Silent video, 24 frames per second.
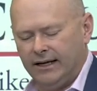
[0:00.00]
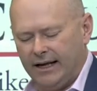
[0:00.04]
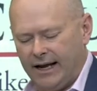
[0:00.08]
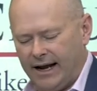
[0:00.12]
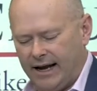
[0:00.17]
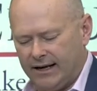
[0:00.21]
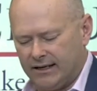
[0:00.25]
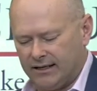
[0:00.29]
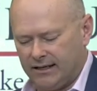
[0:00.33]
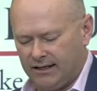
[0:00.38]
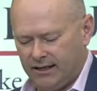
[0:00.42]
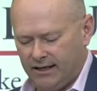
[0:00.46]

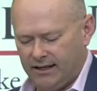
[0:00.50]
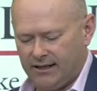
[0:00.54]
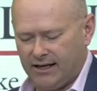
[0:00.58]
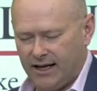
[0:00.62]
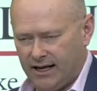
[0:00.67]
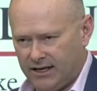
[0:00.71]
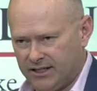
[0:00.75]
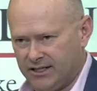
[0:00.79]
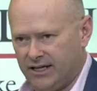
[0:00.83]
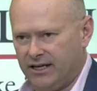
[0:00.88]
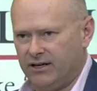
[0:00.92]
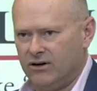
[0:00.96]
entity. They
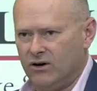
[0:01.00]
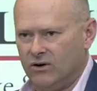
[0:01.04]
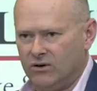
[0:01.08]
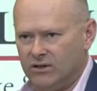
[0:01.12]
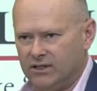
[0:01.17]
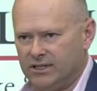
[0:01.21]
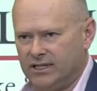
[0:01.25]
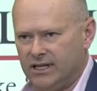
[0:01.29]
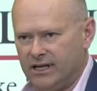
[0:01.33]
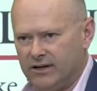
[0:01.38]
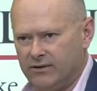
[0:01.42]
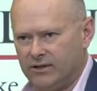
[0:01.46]
are
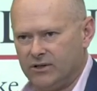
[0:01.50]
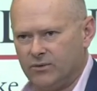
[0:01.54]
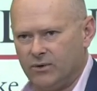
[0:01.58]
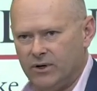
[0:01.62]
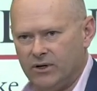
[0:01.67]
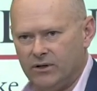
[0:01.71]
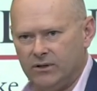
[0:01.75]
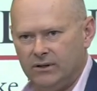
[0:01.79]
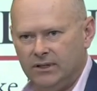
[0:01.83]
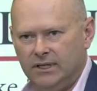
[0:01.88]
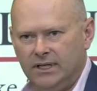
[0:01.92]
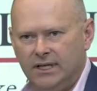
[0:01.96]
shareholders there as
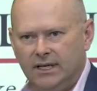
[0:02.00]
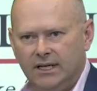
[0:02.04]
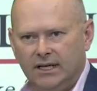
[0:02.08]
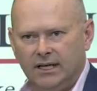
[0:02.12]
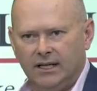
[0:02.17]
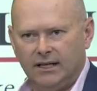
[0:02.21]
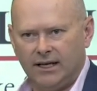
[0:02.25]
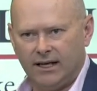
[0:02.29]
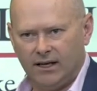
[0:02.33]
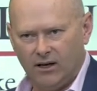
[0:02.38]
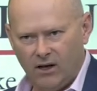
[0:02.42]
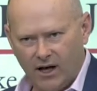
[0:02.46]
well.
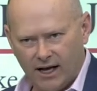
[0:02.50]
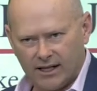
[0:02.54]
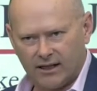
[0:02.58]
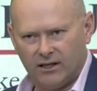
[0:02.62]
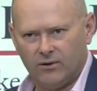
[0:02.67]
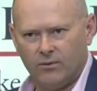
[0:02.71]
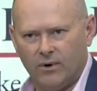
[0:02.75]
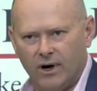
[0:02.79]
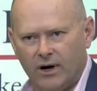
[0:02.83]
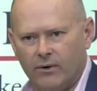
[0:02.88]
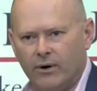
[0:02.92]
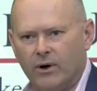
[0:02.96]
They like
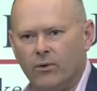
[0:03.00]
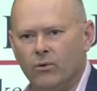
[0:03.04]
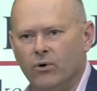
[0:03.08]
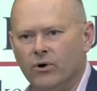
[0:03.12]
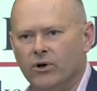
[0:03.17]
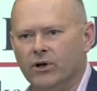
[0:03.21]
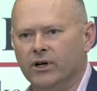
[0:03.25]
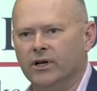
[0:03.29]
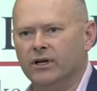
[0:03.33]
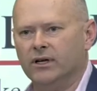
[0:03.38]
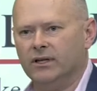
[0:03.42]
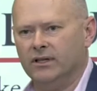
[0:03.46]
the way we
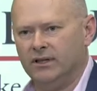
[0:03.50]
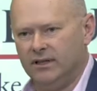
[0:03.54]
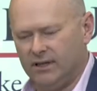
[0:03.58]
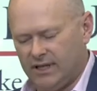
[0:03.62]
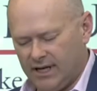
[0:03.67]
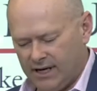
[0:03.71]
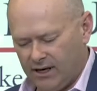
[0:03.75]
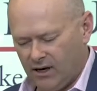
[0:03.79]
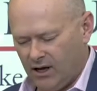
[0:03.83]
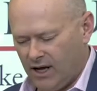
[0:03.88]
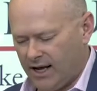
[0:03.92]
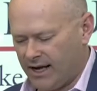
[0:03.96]
work.
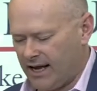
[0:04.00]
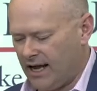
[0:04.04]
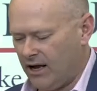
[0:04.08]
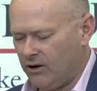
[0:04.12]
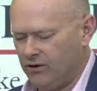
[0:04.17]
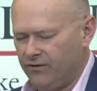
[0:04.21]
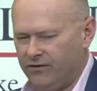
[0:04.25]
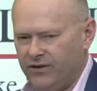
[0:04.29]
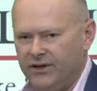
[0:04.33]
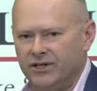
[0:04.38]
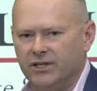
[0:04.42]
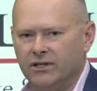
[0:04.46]
They like how
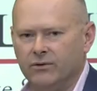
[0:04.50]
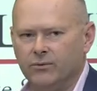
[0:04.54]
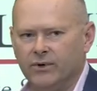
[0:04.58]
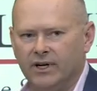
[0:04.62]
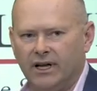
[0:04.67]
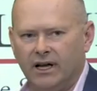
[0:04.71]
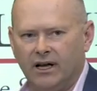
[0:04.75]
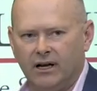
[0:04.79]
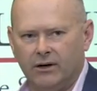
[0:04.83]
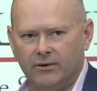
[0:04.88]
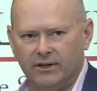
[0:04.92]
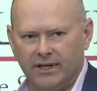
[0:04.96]
efficient
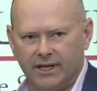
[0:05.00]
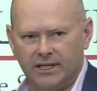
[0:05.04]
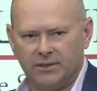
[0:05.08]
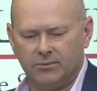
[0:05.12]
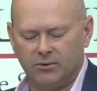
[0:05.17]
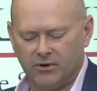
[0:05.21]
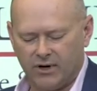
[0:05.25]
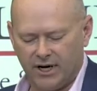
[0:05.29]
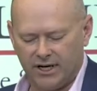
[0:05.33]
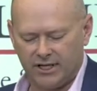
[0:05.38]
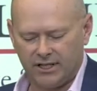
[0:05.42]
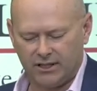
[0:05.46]
we are with
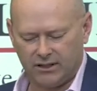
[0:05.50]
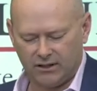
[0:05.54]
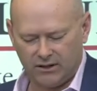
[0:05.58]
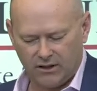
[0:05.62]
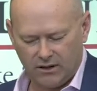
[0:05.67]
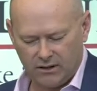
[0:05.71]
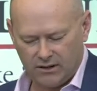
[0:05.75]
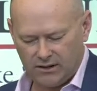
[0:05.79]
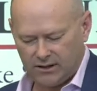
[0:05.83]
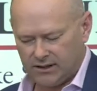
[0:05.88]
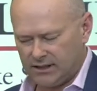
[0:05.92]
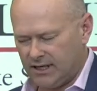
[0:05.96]
exploration
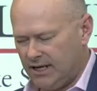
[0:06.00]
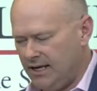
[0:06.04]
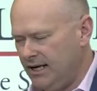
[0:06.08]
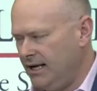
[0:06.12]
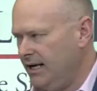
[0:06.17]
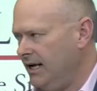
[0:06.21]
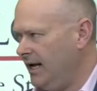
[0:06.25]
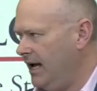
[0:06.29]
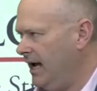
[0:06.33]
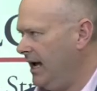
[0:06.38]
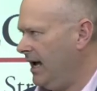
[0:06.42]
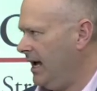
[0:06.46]
dollars
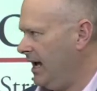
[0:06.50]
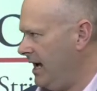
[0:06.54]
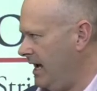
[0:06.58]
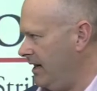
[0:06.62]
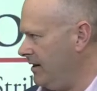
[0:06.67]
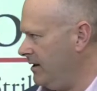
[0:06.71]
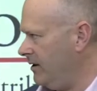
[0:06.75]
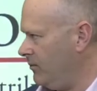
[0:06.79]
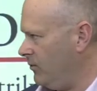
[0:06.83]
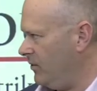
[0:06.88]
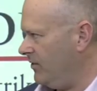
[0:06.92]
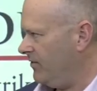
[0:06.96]

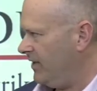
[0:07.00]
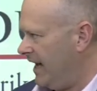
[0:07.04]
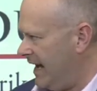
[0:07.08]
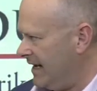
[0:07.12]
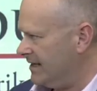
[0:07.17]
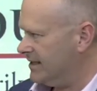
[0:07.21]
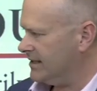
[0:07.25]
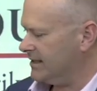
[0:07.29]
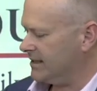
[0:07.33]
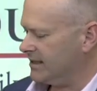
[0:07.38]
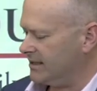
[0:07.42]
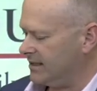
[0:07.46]
and that we've
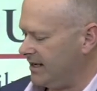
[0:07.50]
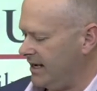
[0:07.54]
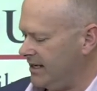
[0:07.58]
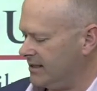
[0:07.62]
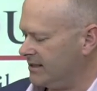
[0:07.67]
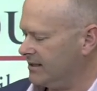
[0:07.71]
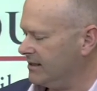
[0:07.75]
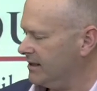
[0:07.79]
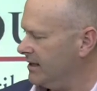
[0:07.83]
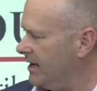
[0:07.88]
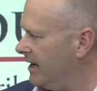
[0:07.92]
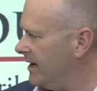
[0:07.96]
had
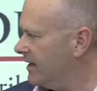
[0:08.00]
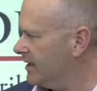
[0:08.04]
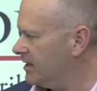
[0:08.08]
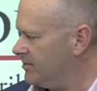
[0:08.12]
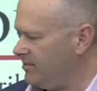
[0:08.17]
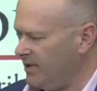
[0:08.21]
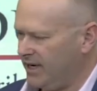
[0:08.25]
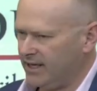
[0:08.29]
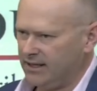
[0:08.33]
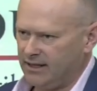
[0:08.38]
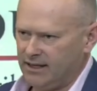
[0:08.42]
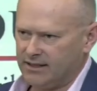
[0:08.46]
success and they
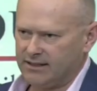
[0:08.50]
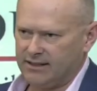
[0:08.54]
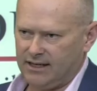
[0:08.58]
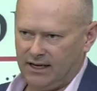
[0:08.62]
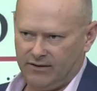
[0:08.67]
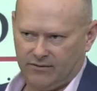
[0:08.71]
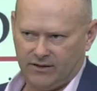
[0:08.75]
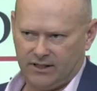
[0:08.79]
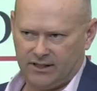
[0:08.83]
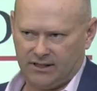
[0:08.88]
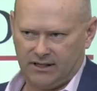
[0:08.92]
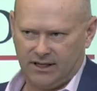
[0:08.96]
expect us to
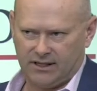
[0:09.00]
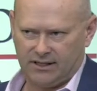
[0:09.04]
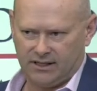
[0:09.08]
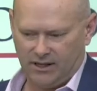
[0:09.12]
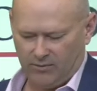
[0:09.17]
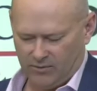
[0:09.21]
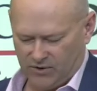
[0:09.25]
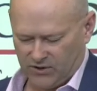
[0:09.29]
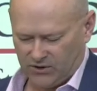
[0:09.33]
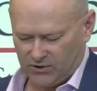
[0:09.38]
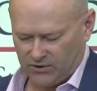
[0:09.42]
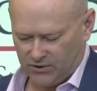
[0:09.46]
have a
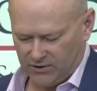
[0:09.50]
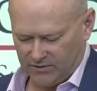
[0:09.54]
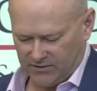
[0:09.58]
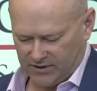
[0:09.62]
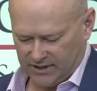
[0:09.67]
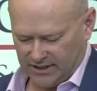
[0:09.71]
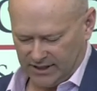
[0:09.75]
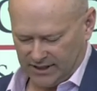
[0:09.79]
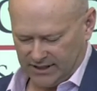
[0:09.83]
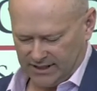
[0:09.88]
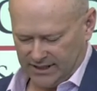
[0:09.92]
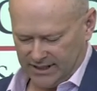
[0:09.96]
similar sort of
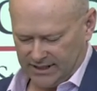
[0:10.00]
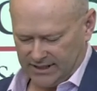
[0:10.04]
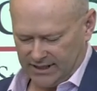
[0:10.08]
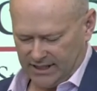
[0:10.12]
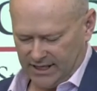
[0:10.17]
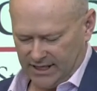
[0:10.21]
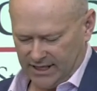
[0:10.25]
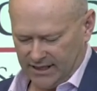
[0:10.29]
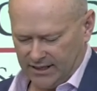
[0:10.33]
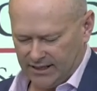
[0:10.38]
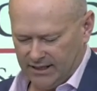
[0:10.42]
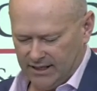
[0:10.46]
success
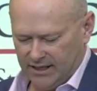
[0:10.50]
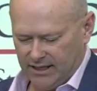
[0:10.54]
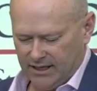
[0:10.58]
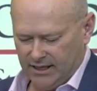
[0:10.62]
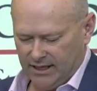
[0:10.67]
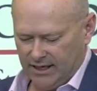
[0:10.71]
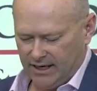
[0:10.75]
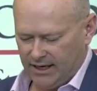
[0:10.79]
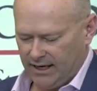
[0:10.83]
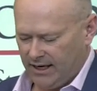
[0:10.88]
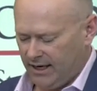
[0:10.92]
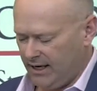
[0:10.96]
here
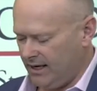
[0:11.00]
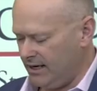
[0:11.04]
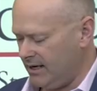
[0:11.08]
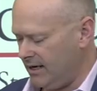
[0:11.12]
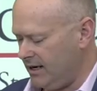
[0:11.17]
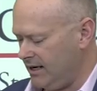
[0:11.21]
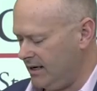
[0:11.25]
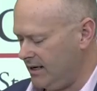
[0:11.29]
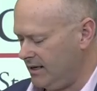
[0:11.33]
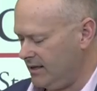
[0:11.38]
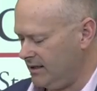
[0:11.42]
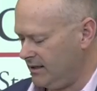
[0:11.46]

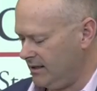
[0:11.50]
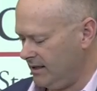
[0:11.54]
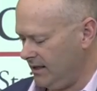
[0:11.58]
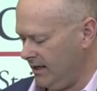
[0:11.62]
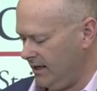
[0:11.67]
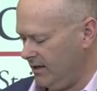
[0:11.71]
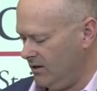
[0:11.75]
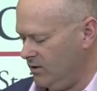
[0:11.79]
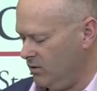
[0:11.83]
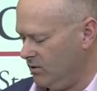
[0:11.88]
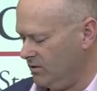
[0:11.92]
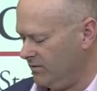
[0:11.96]
in, uh,
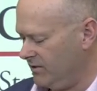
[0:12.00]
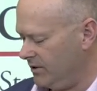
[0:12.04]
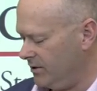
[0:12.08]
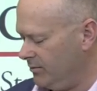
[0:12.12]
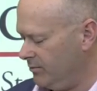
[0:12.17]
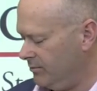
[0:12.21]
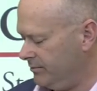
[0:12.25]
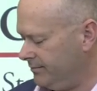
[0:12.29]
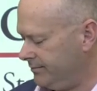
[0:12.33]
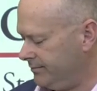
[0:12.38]
in Nunavut.